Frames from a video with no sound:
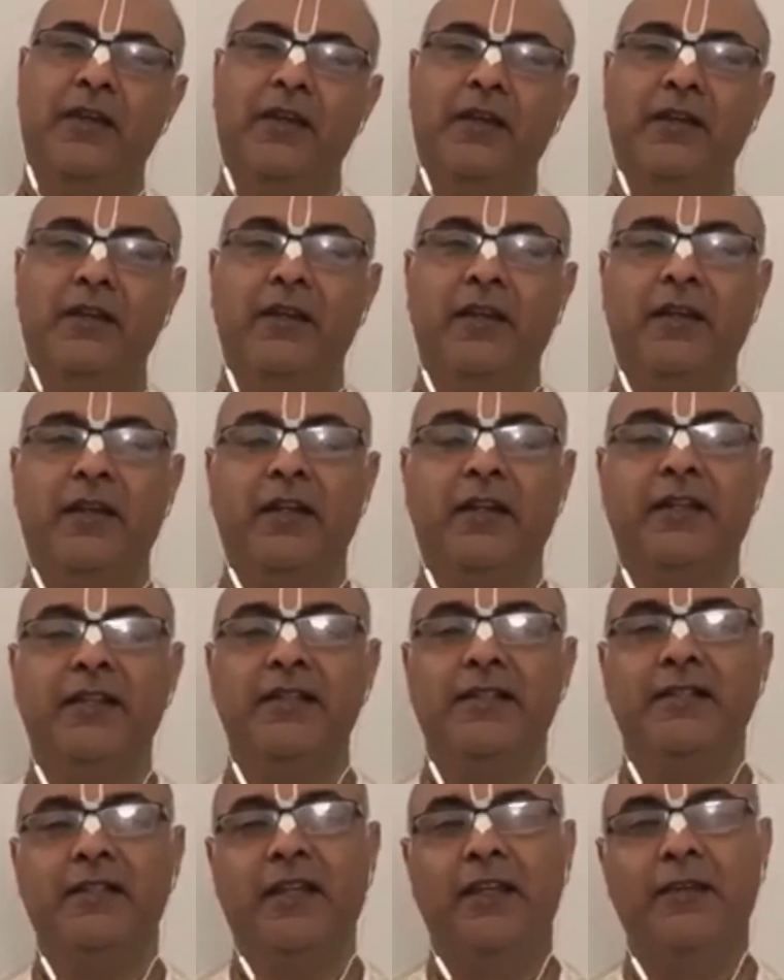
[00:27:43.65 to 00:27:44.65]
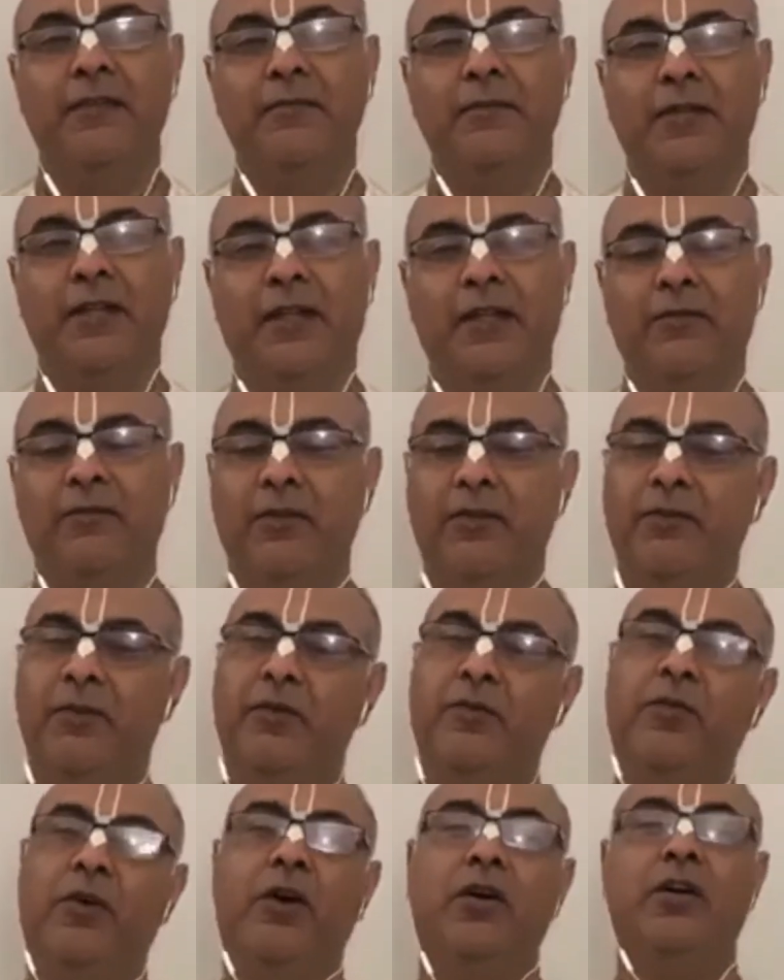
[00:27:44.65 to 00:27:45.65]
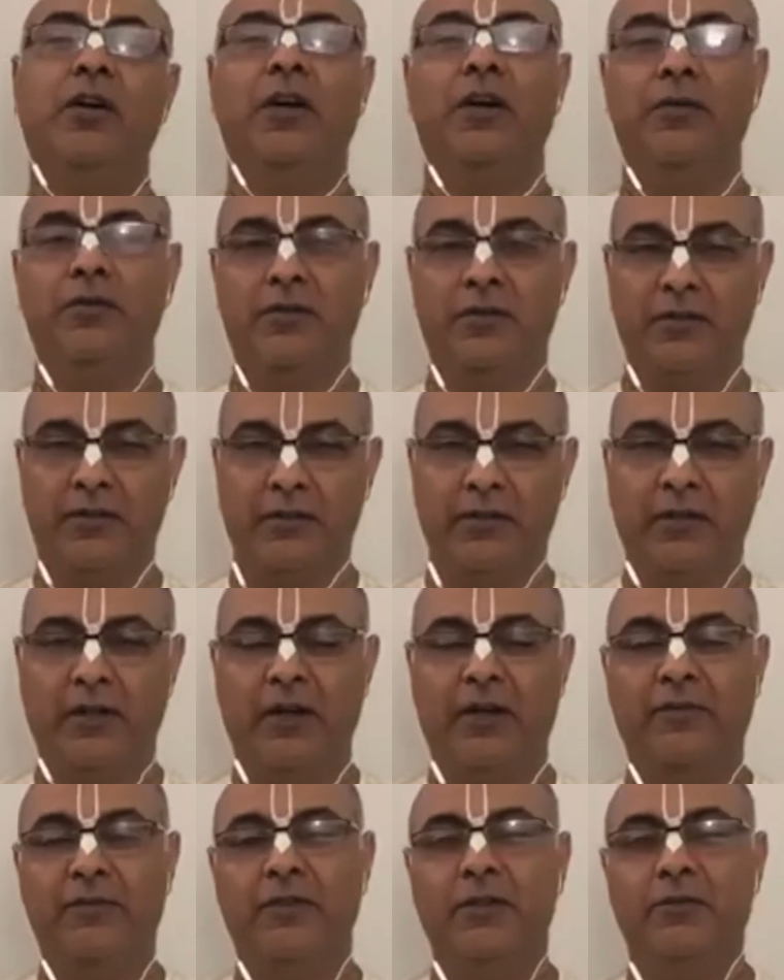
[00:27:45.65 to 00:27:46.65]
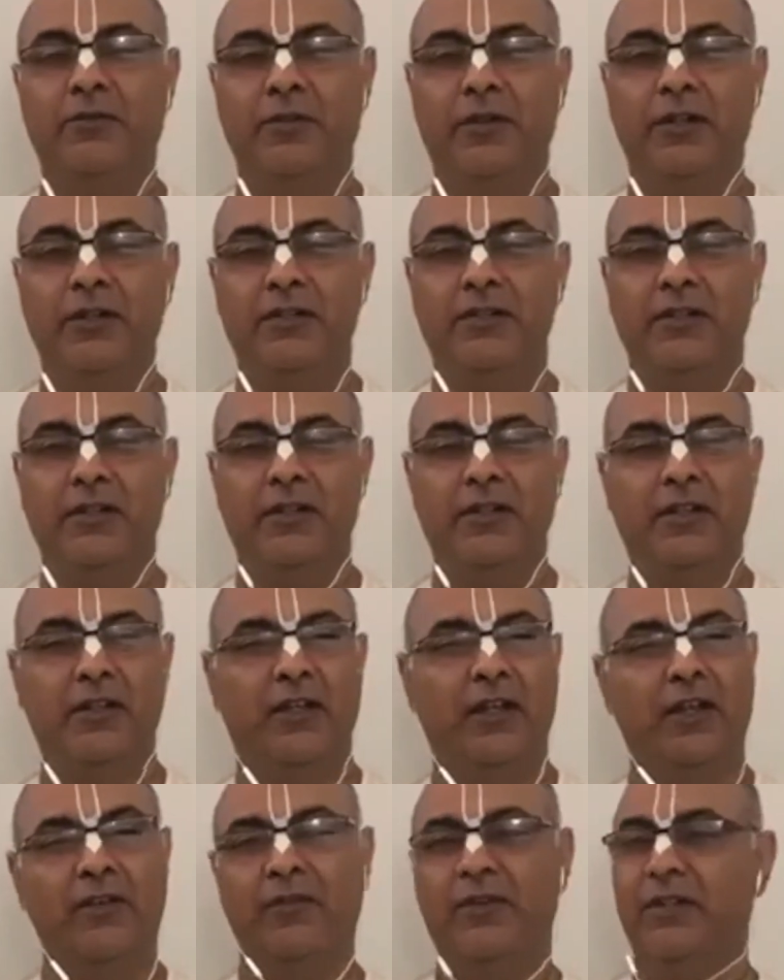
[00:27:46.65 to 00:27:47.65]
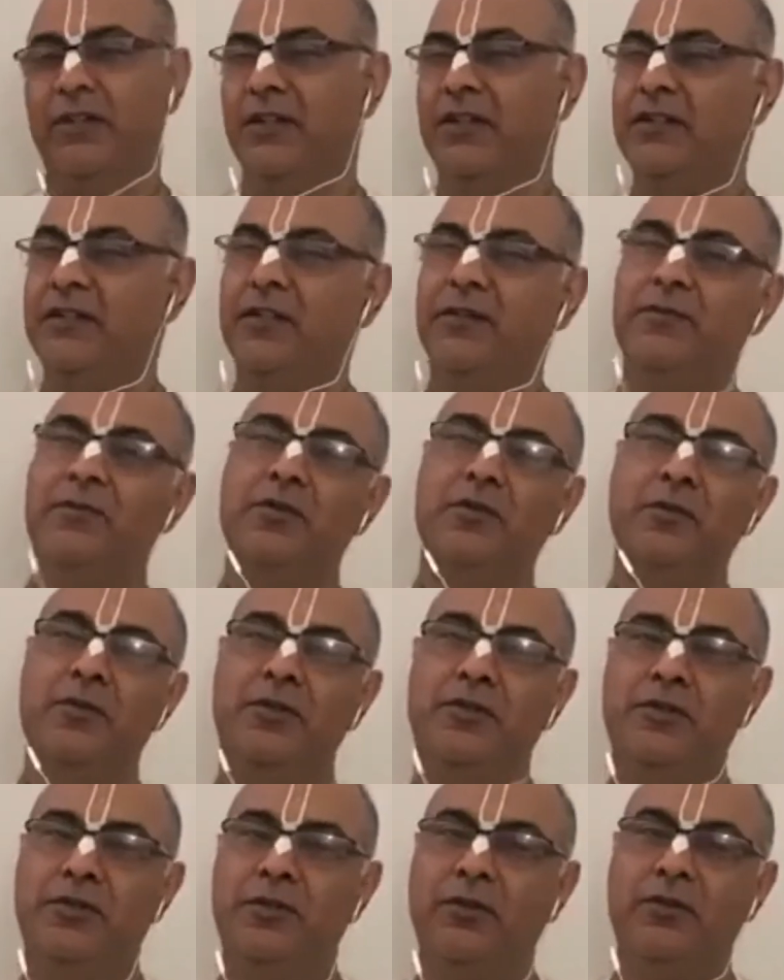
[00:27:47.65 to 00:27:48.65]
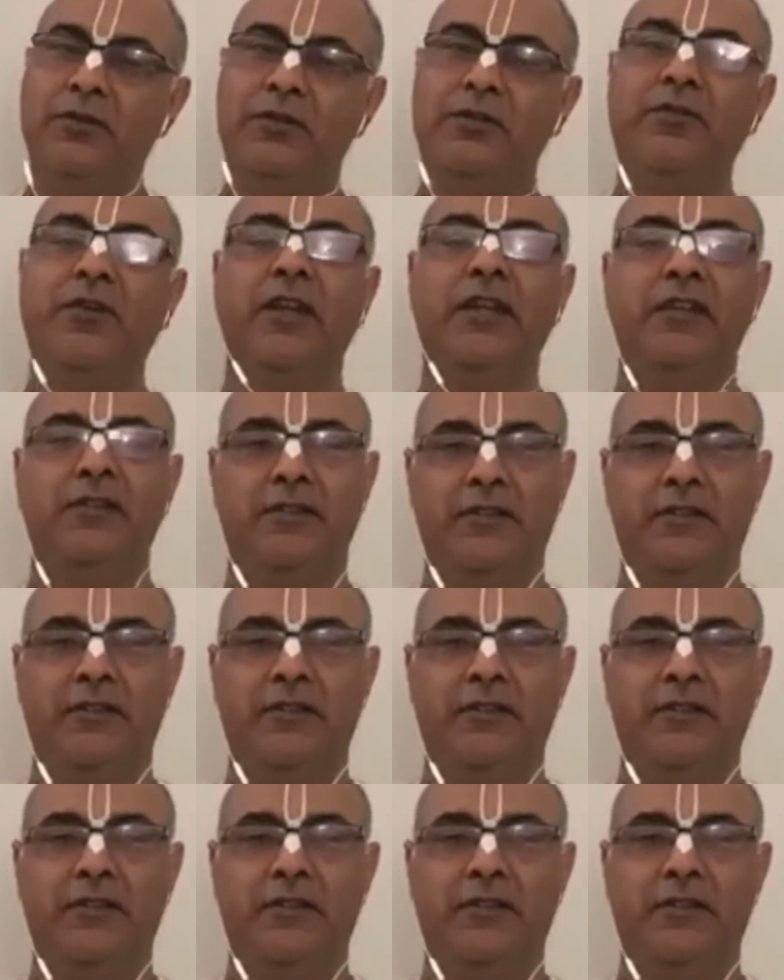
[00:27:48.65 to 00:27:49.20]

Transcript: Yet at the same time, when we walk out afterwards, everything seems to be so strange.